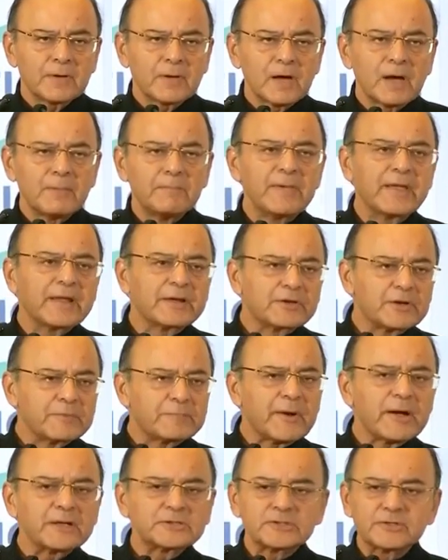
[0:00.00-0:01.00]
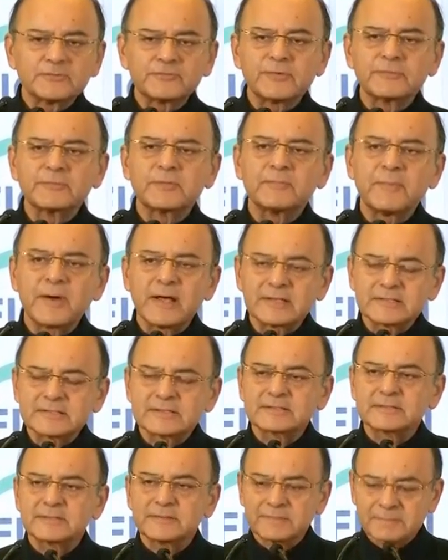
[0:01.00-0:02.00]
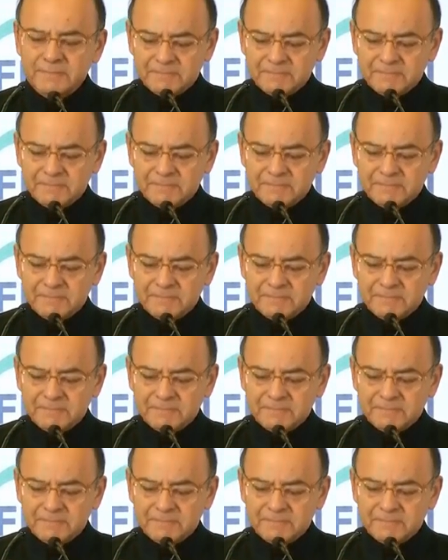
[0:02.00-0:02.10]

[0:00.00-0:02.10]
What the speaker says: A big departure from the past.